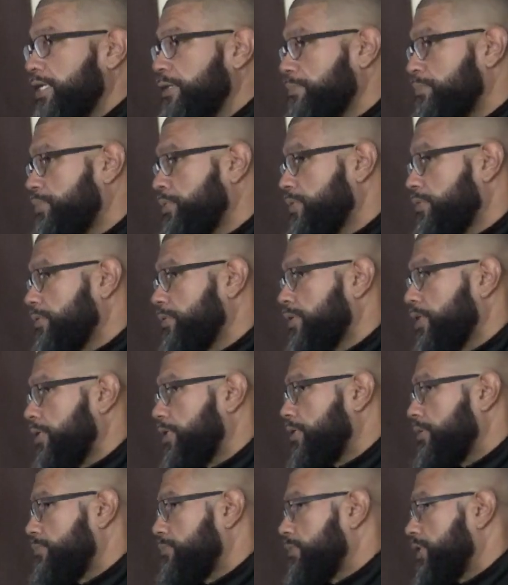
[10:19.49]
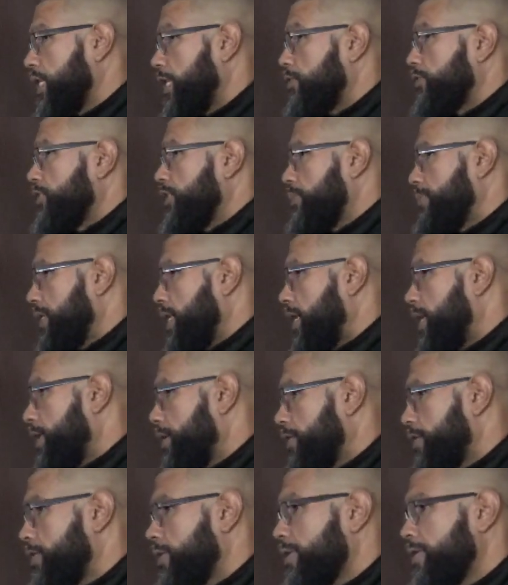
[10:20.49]
a lot of calcium and
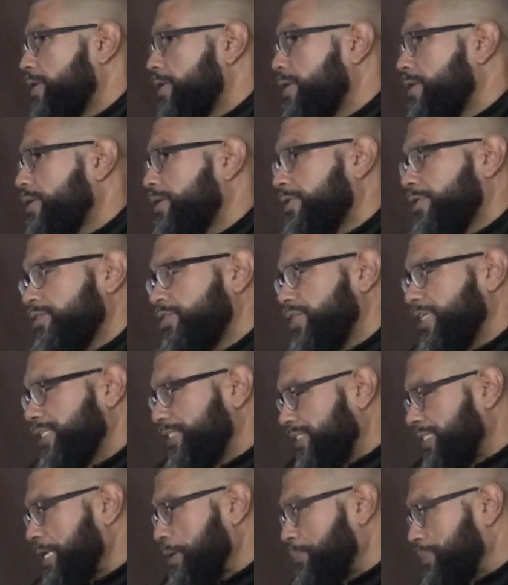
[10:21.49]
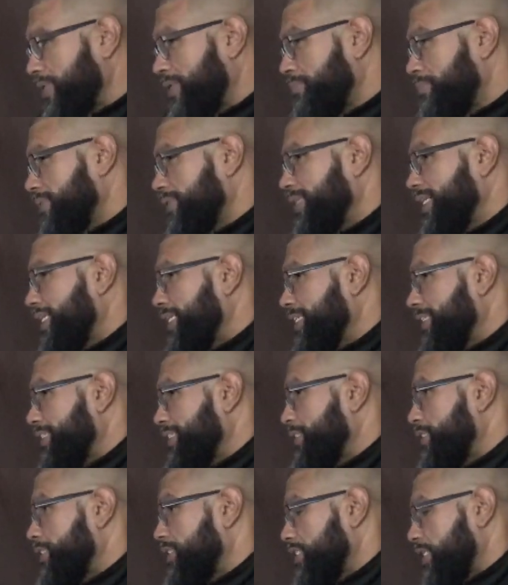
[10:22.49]
iron. You get stocked up, and
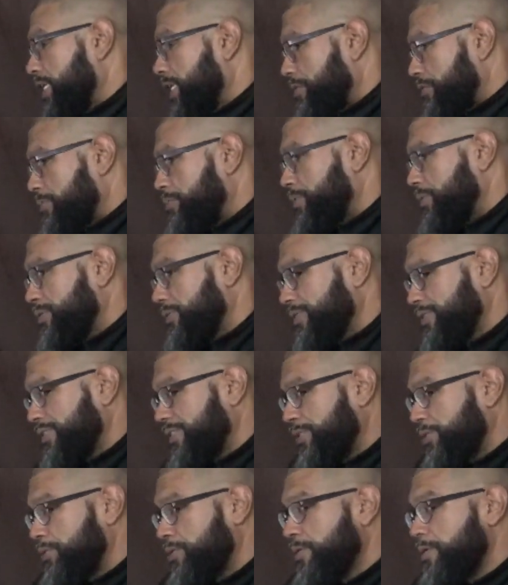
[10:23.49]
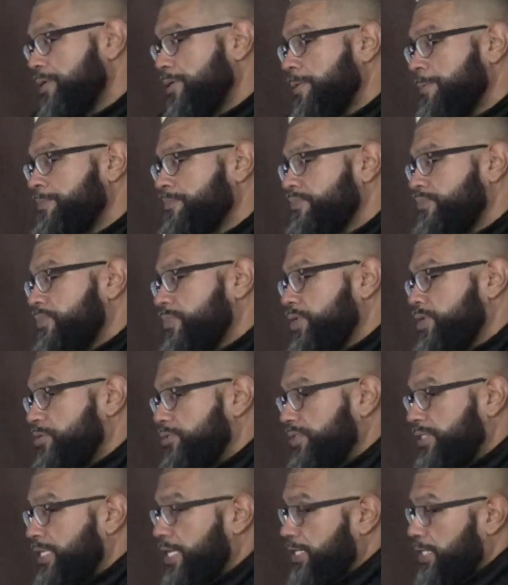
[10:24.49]
it's terrible. So
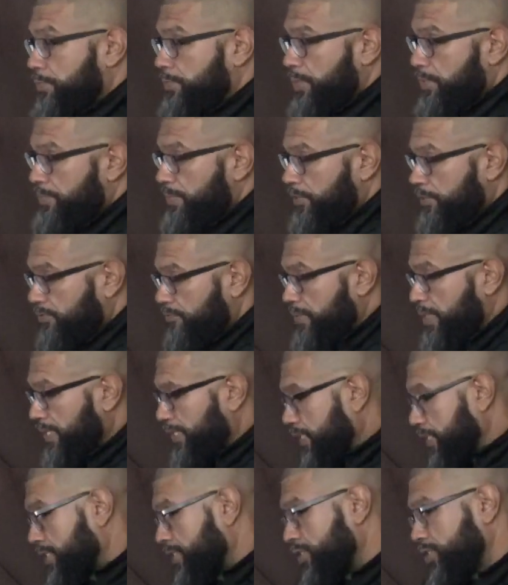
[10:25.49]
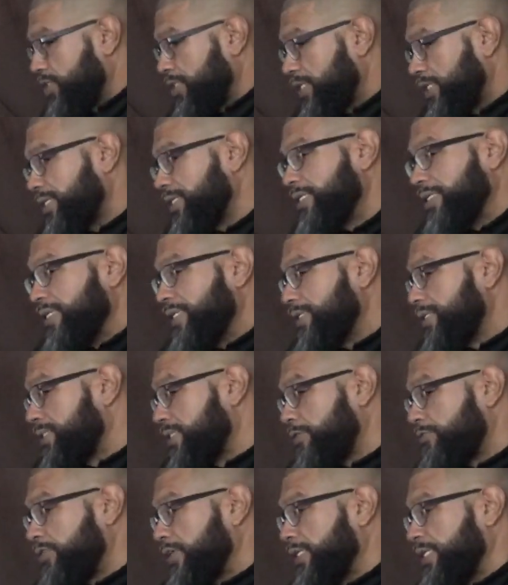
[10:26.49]
you stock up on milk and magnesia,
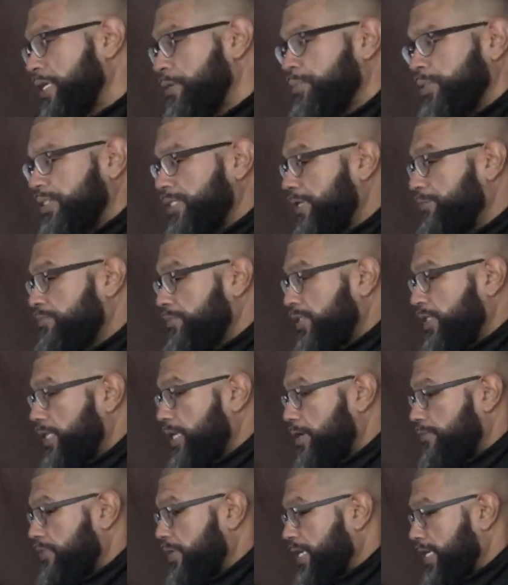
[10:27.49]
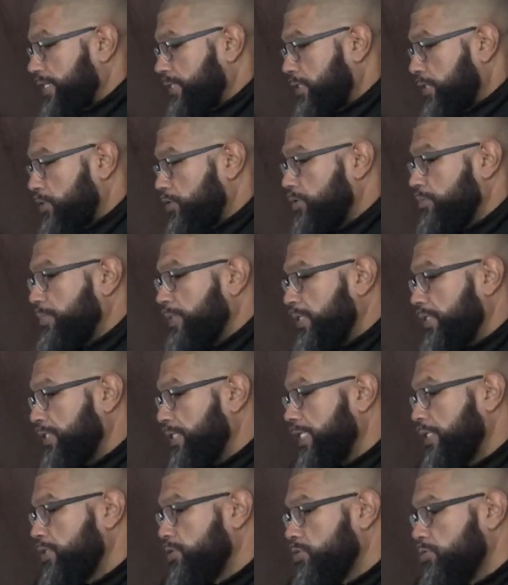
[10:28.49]
stuff like that, which I really haven't had to use
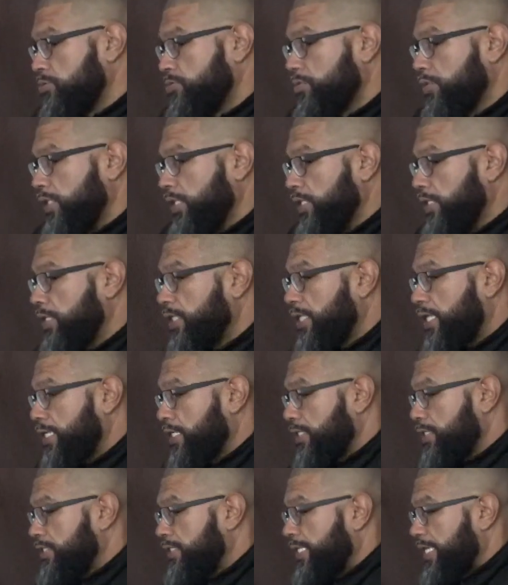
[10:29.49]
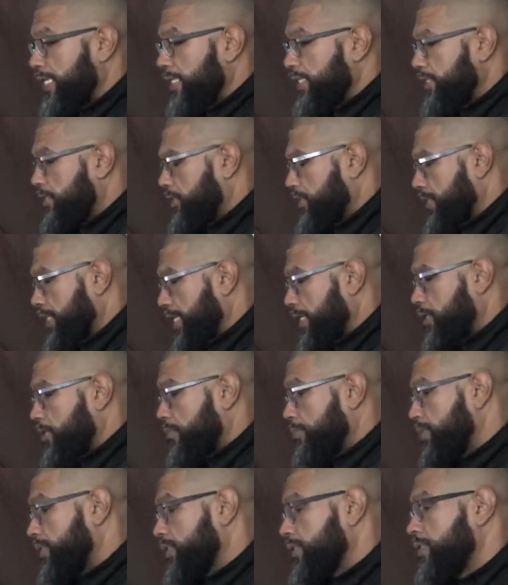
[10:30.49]
because I do eat a lot of the salads, so that
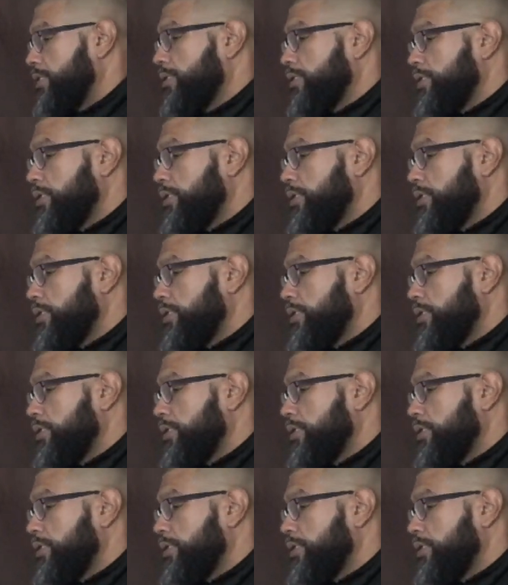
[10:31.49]
helps.